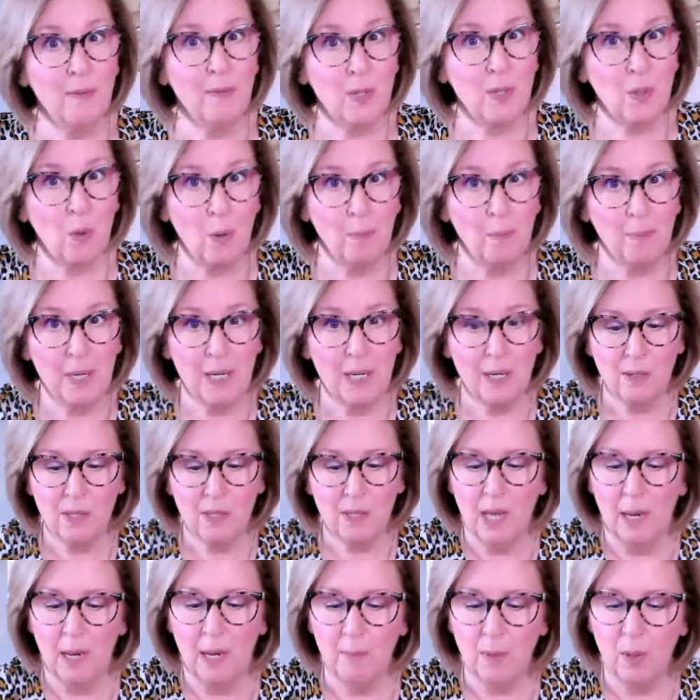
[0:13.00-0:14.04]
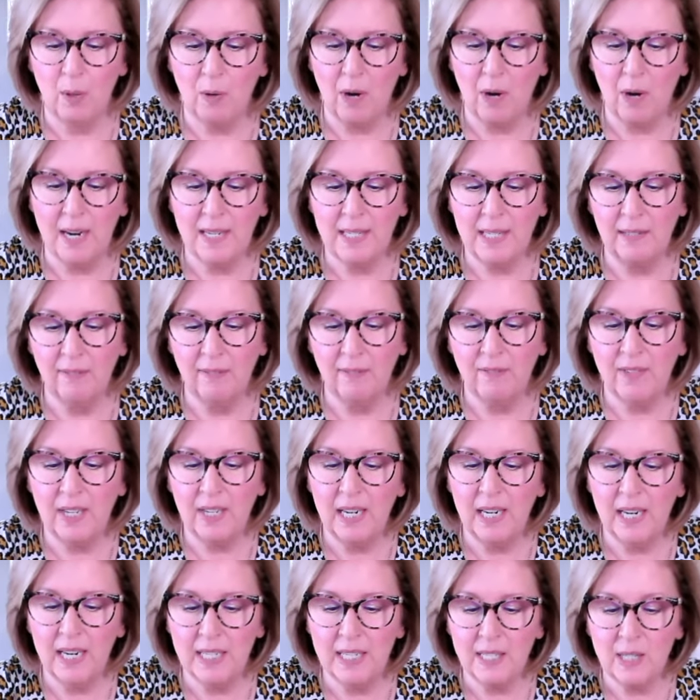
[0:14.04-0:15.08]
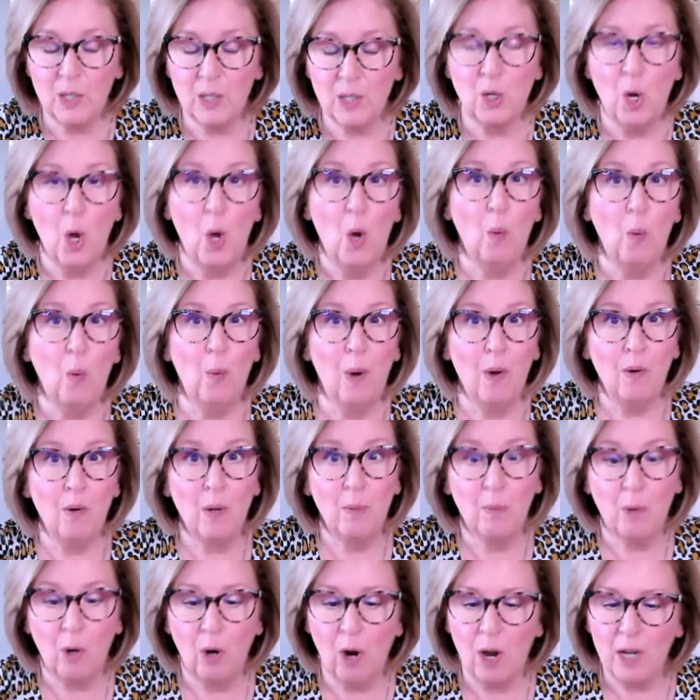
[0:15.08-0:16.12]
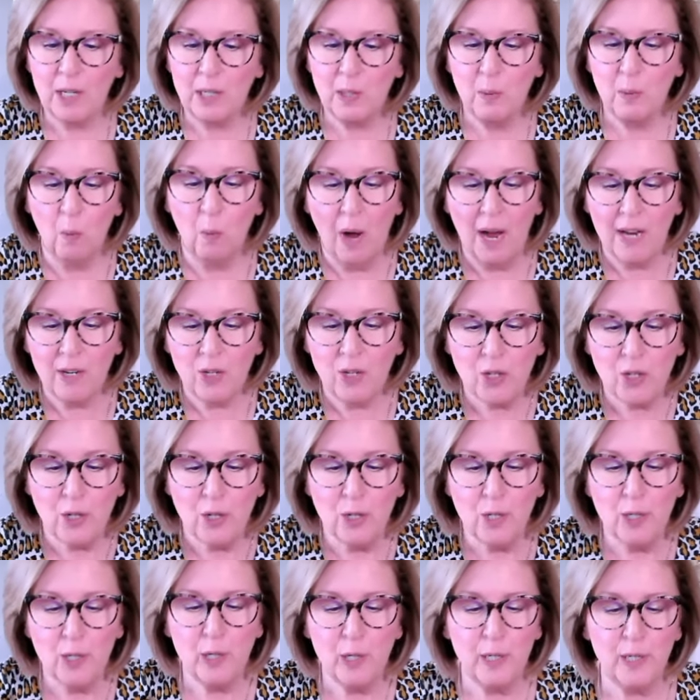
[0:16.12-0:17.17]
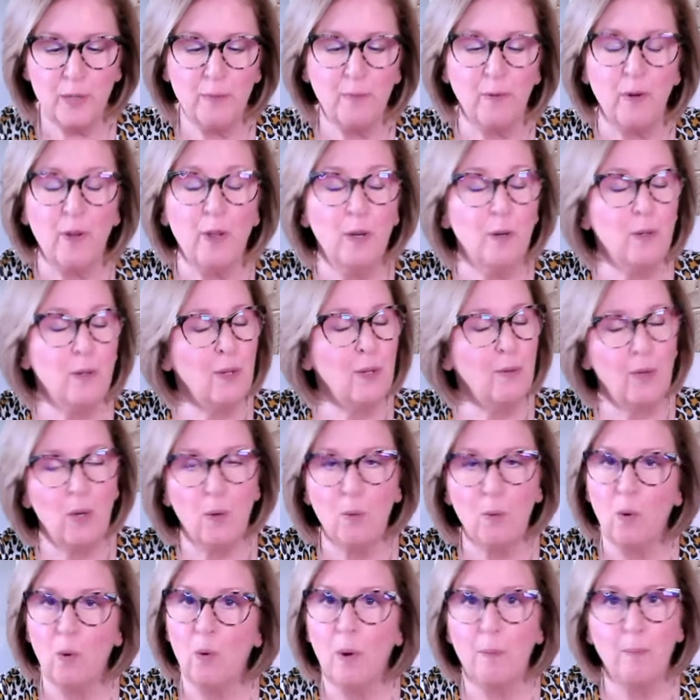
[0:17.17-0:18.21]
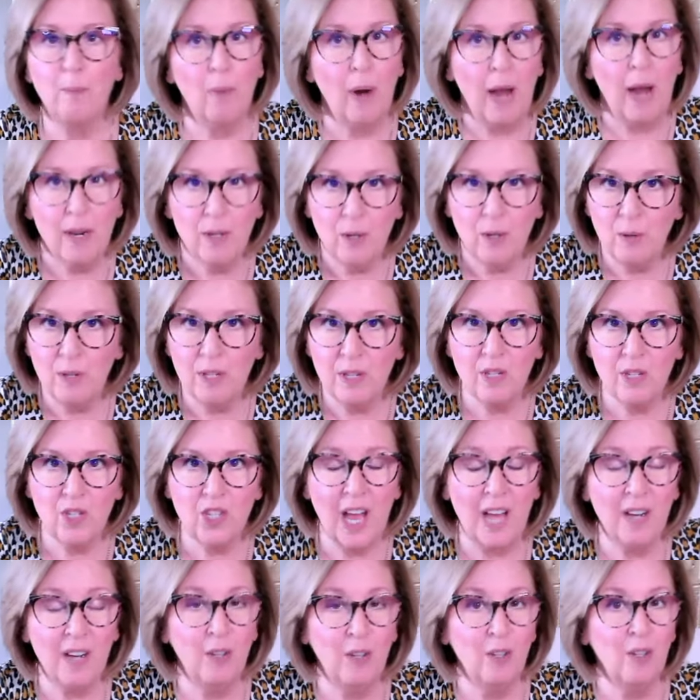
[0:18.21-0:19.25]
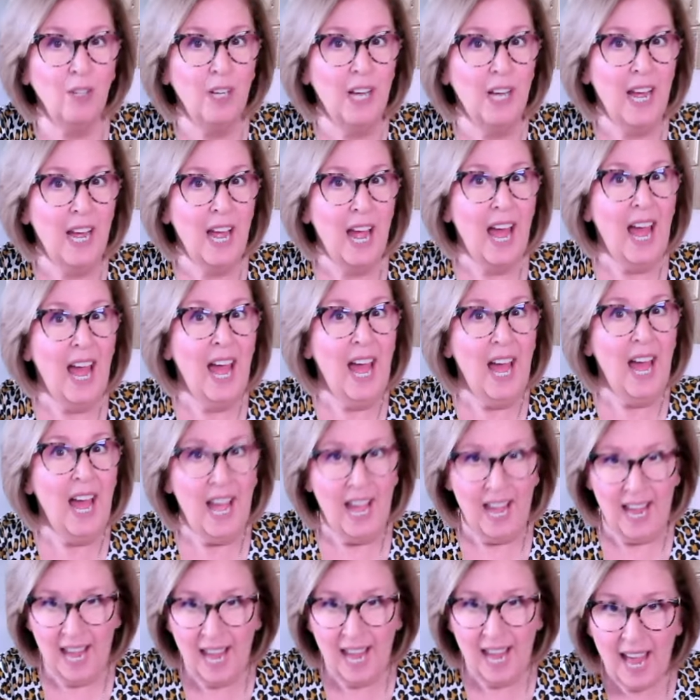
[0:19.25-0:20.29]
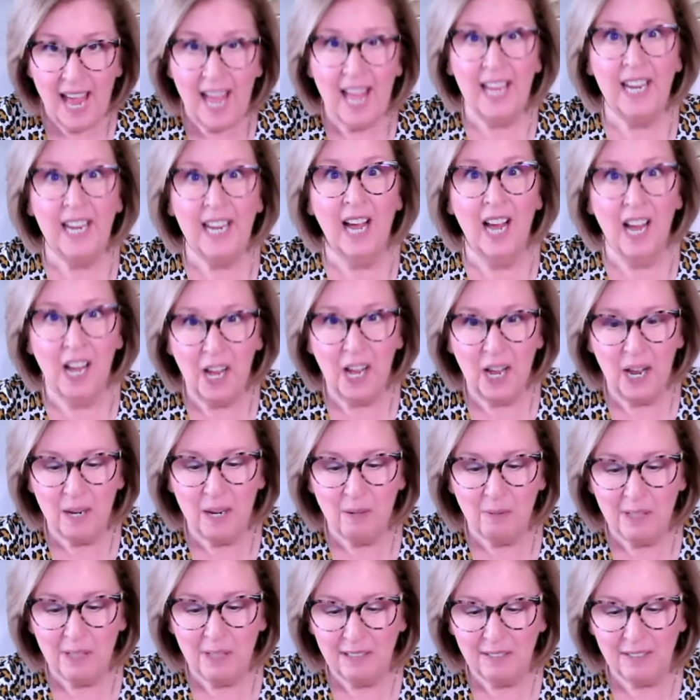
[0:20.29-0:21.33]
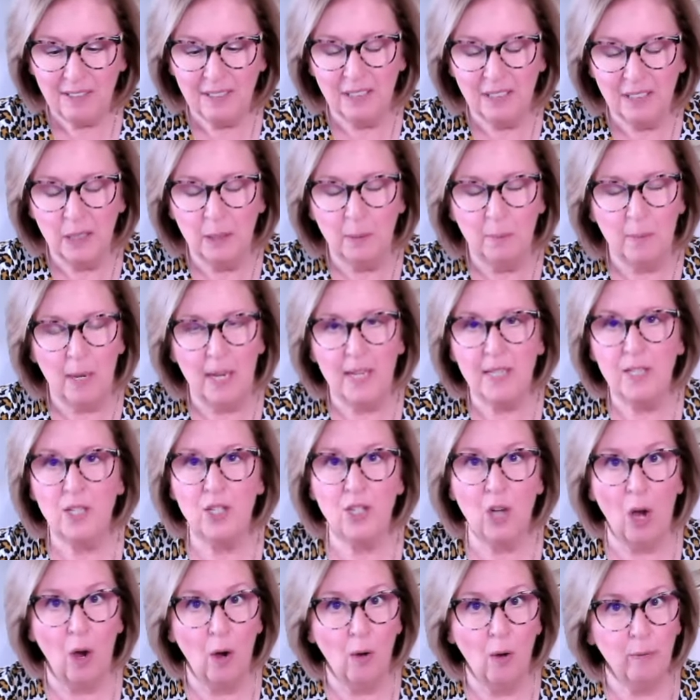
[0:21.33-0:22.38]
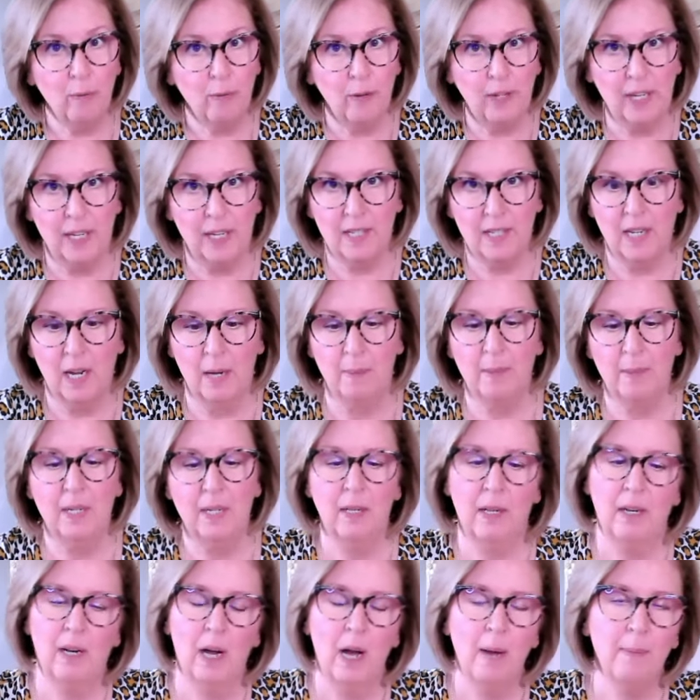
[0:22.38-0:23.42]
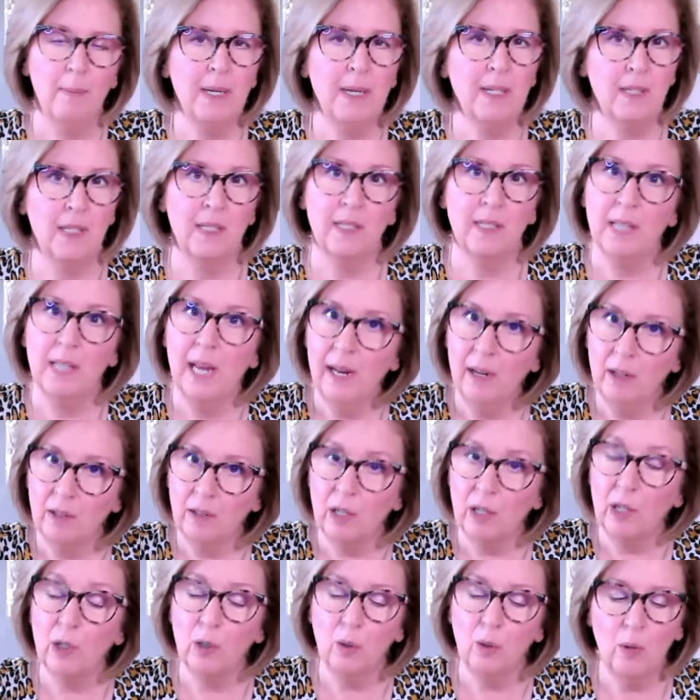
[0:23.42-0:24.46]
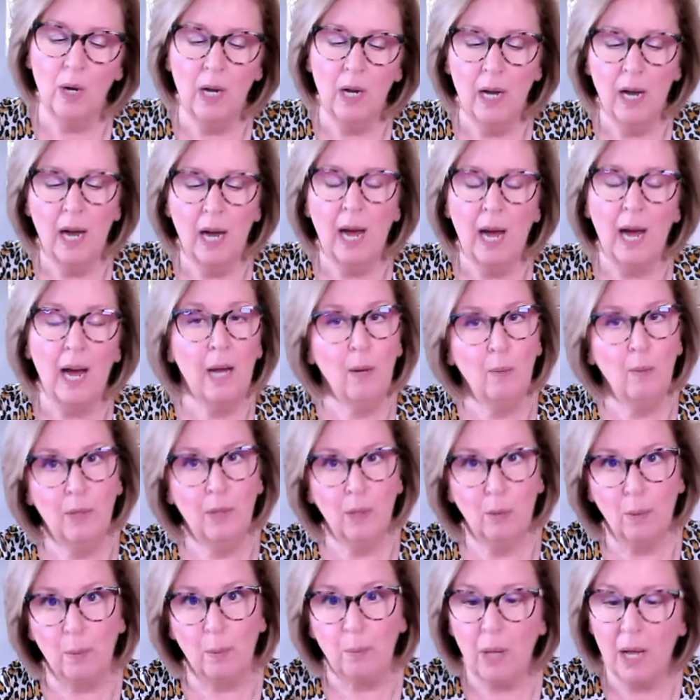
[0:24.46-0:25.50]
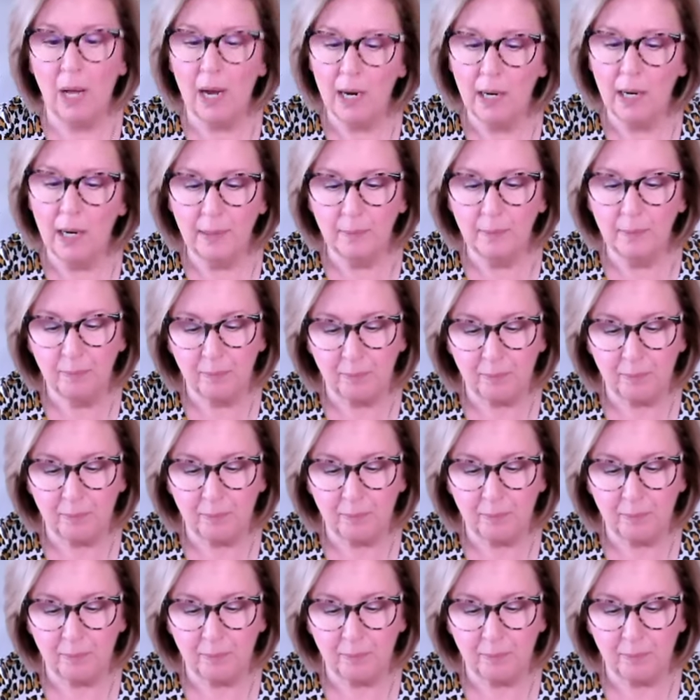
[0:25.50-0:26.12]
of Scorpio, Sun, Moon, Rising, Venus. Welcome, cross watchers. For those of you who are brand new to the channel, hey, hi, welcome. Don't forget to come into the comments and say hello. I will reply